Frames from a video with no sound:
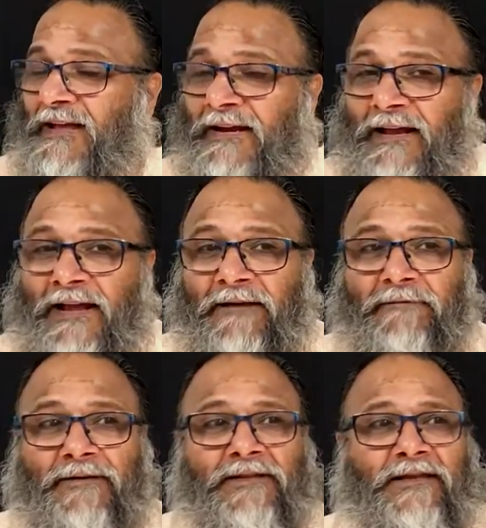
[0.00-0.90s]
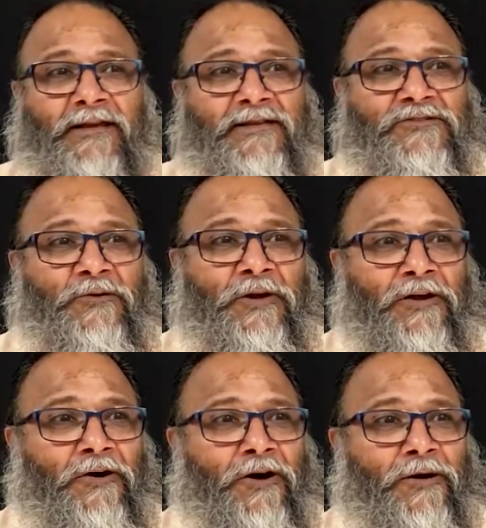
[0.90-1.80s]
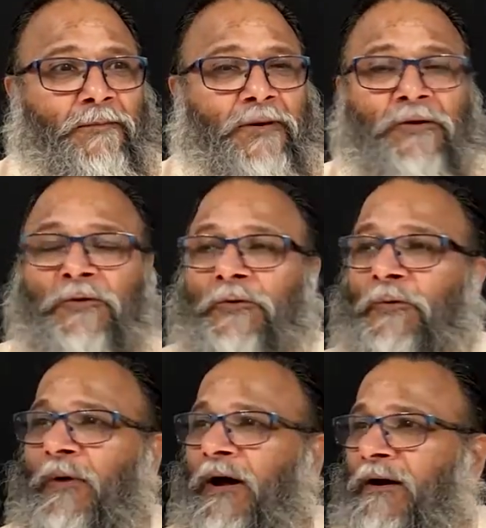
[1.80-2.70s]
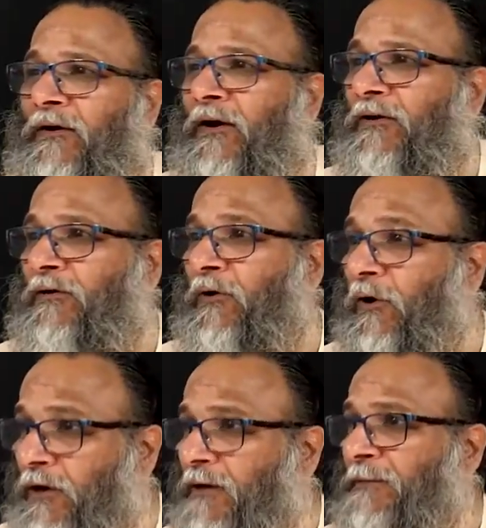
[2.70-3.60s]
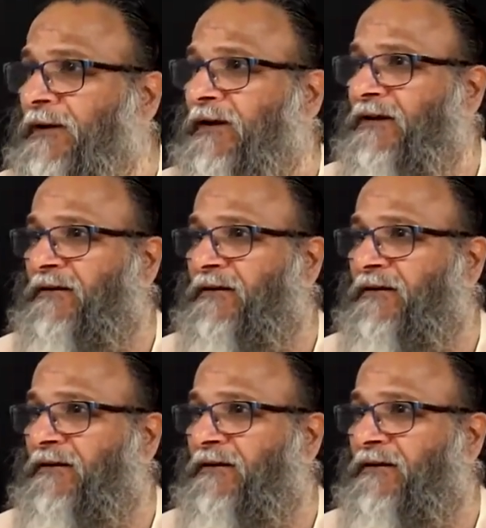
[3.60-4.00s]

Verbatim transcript: that everything is going on, but you are not caught up in